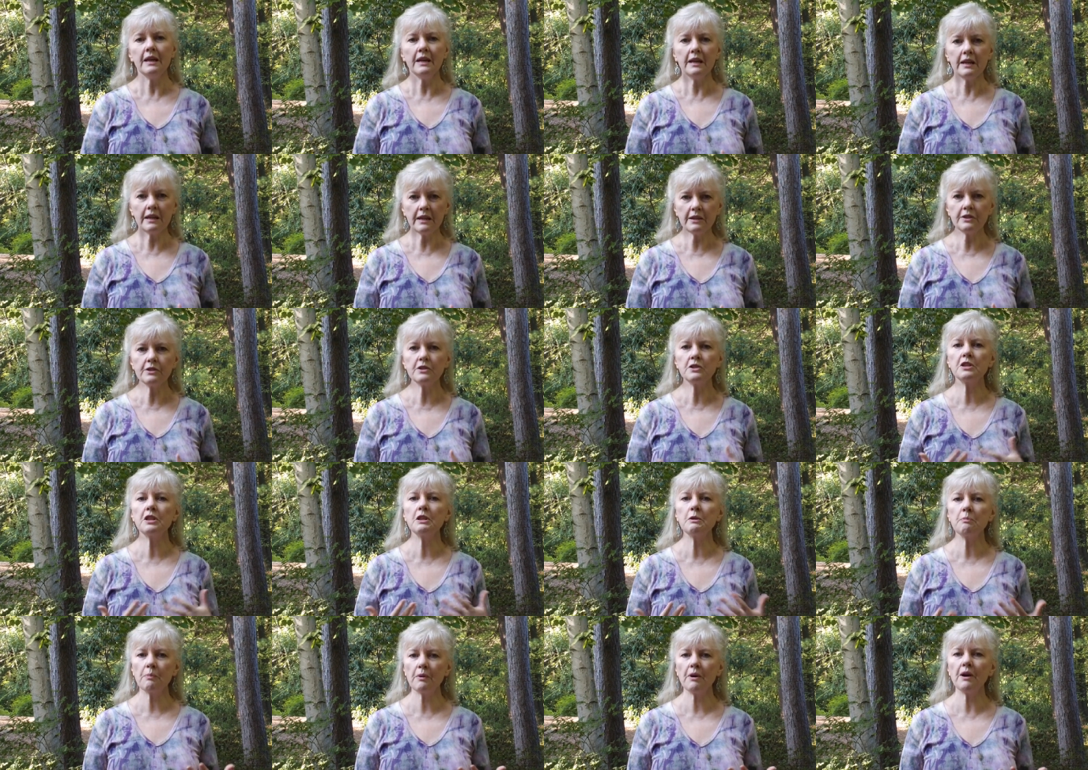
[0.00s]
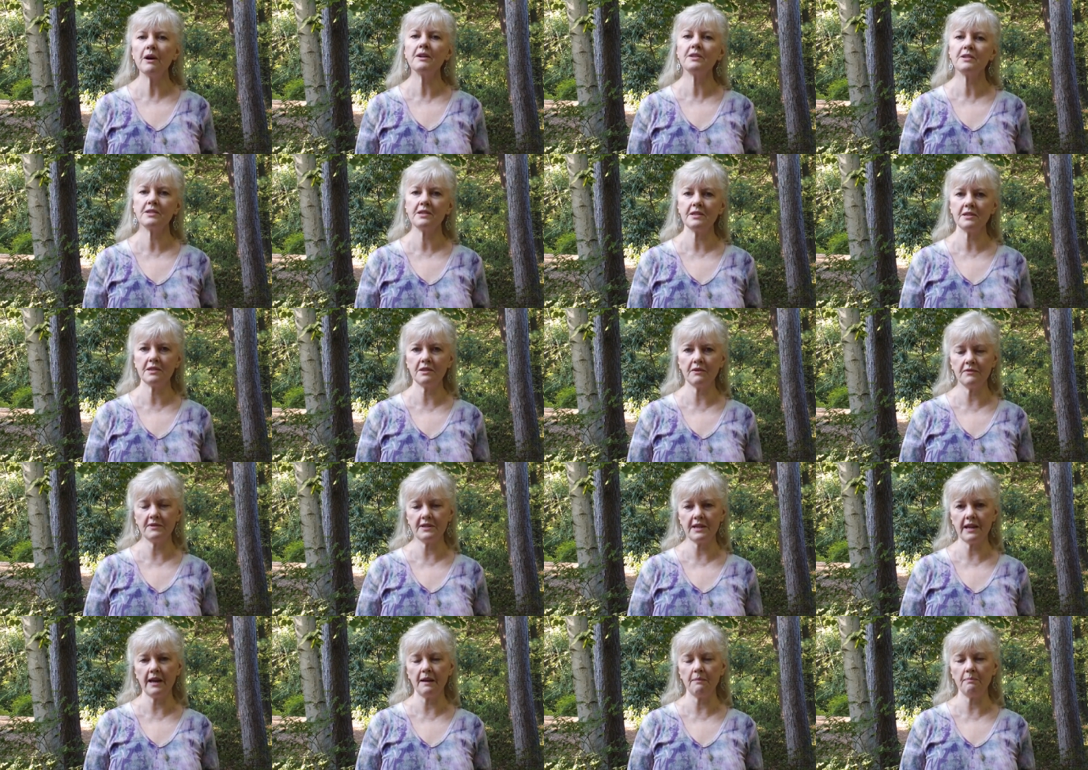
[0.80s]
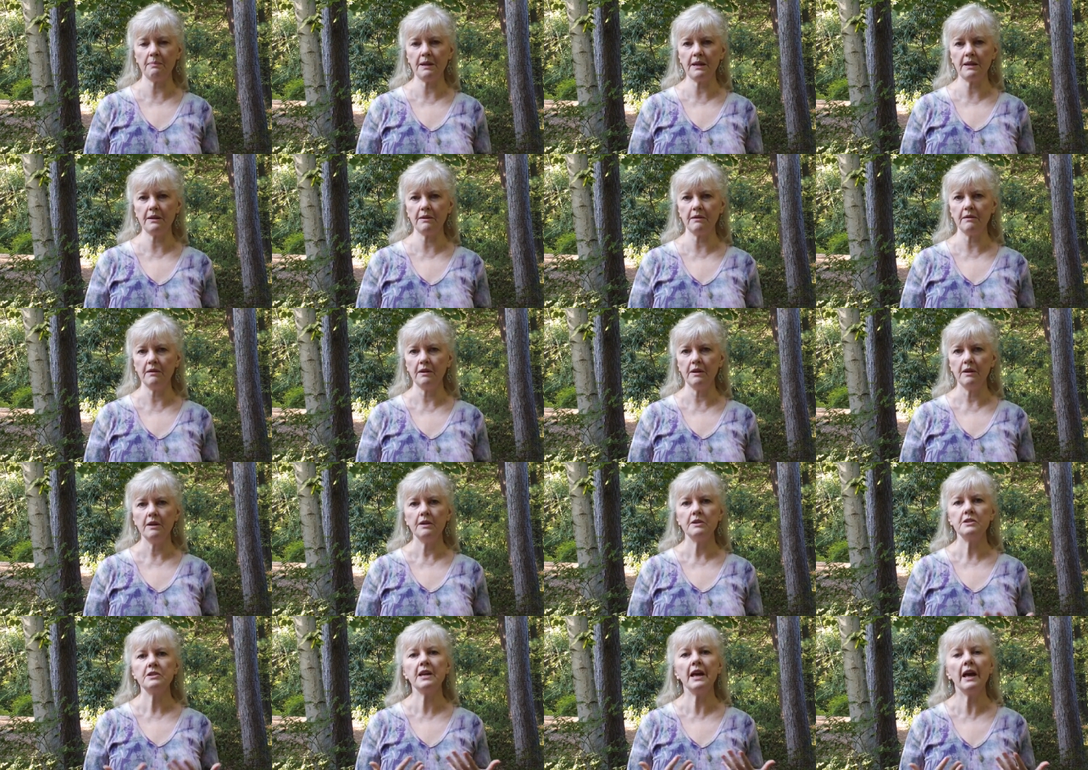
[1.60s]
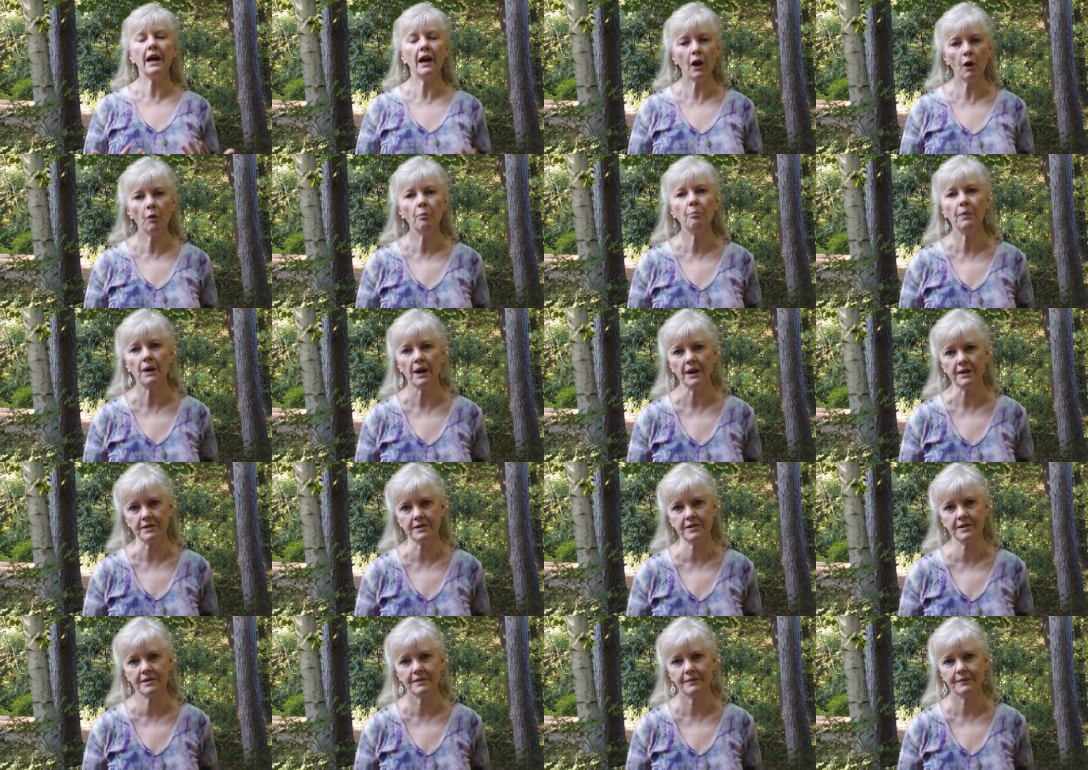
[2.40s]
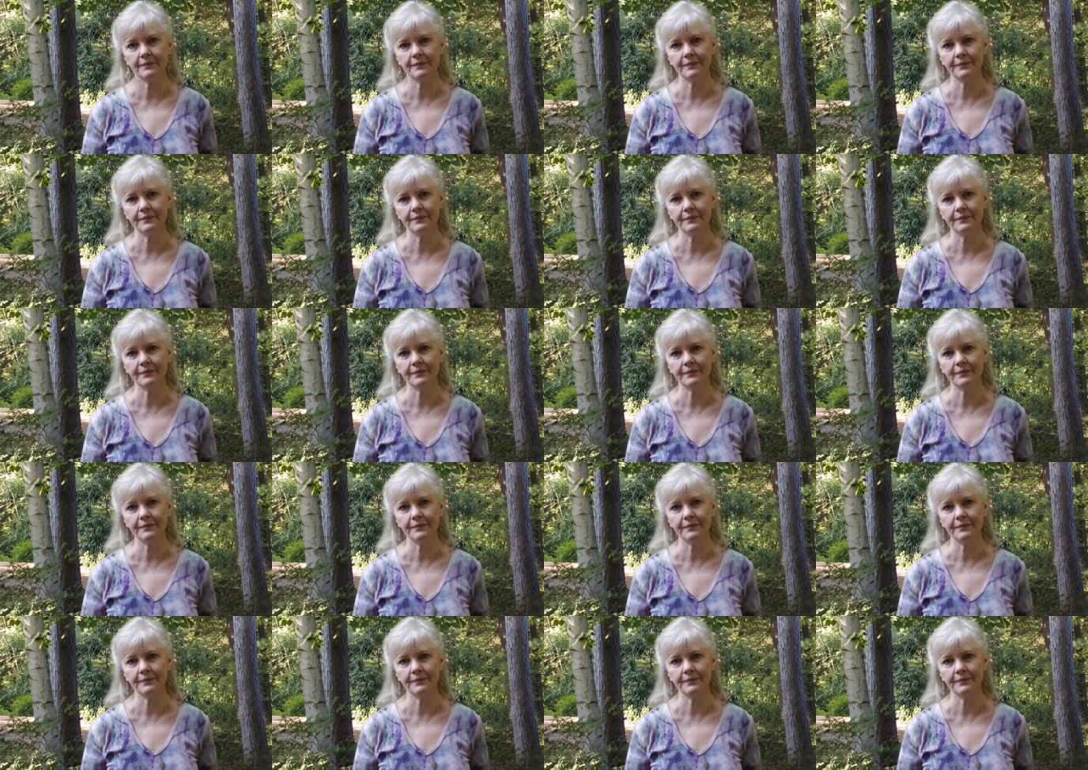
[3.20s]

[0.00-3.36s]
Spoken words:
into the process of tapping to help us.